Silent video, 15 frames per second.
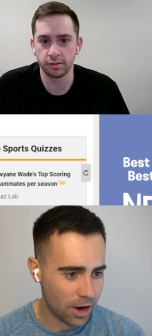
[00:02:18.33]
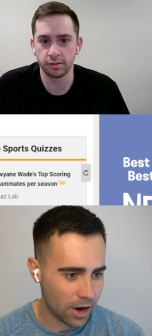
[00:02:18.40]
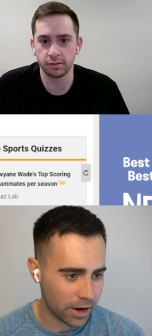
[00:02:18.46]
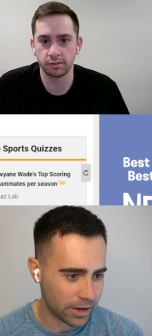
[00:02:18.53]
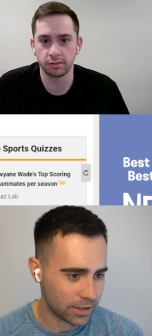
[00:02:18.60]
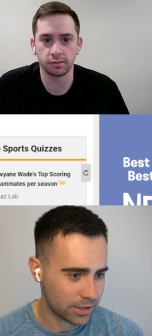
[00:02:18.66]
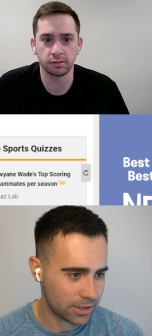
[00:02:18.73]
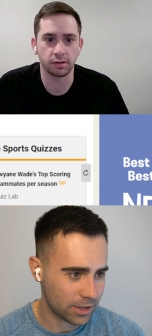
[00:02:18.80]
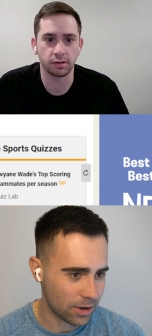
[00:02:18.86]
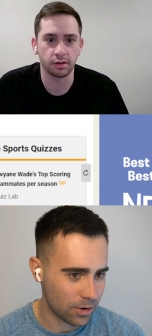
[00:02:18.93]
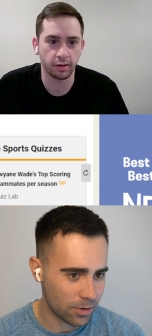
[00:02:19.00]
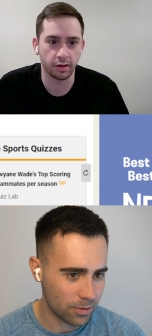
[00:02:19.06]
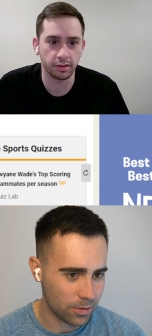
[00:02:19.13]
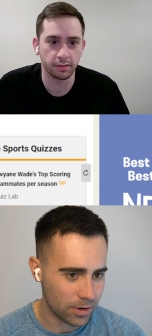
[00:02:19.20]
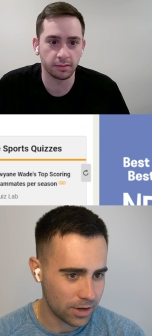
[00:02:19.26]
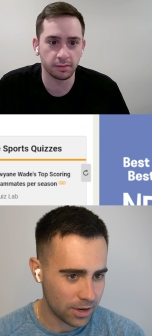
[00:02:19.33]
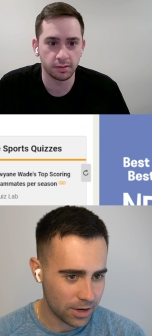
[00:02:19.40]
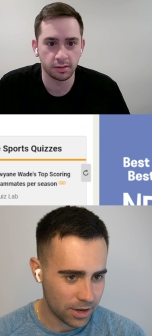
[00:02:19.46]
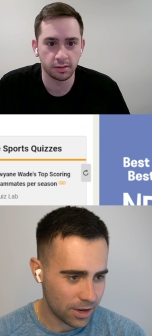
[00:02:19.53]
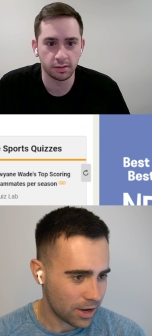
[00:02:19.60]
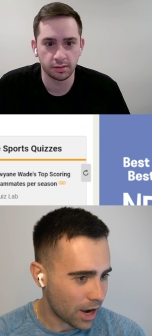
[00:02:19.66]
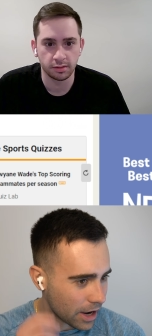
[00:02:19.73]
Speaker 1: All right. So,
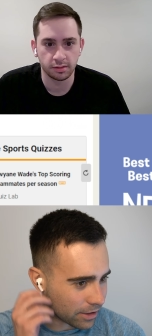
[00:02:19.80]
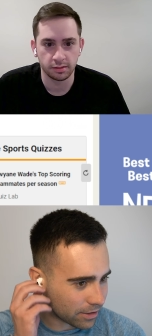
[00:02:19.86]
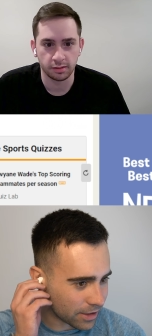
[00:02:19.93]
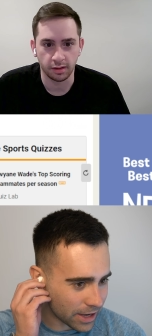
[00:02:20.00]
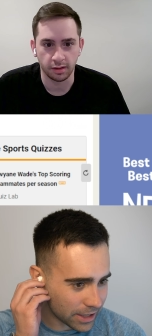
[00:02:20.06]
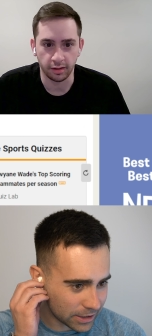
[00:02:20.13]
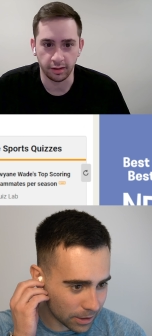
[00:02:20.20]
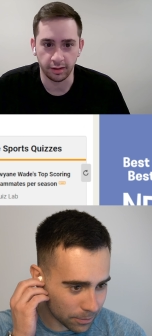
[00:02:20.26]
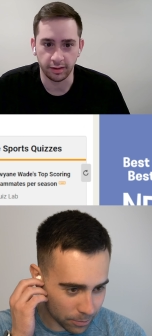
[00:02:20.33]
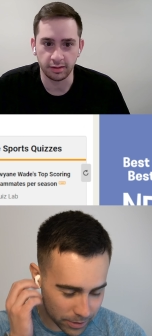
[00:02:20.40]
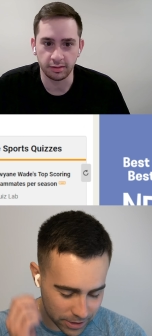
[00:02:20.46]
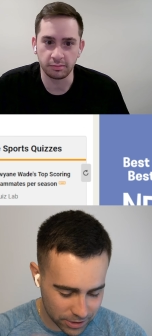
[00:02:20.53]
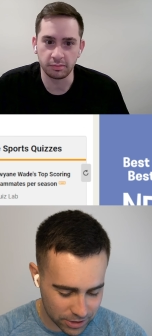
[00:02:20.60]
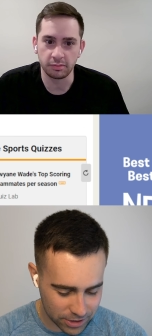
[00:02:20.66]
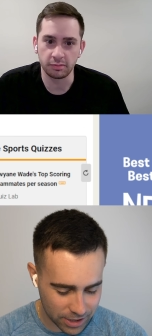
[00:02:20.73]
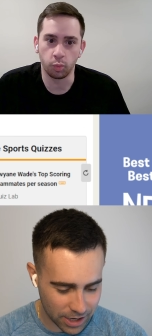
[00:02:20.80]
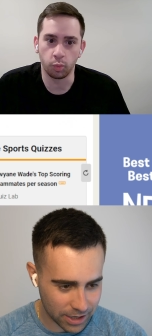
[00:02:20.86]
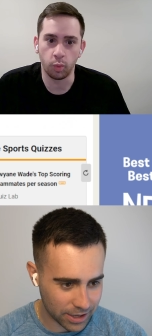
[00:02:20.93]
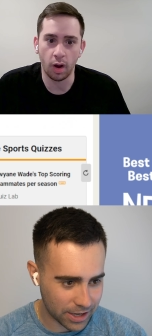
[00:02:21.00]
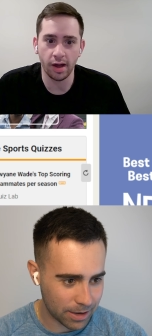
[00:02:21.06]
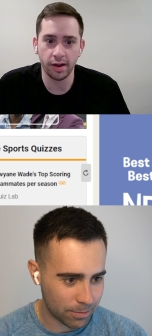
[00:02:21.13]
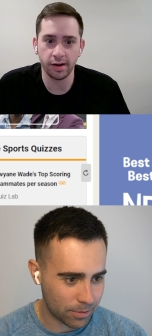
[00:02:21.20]
I, All right. next up we could just
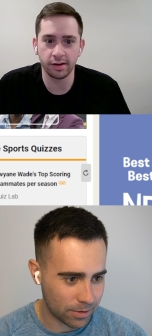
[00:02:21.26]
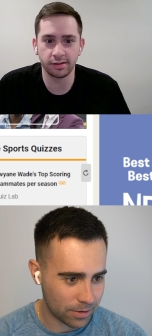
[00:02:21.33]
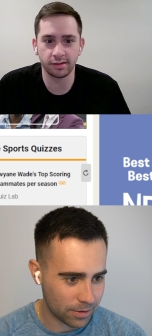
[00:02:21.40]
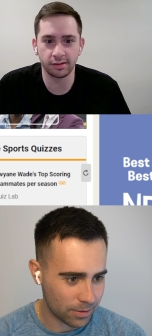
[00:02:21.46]
kind of keep.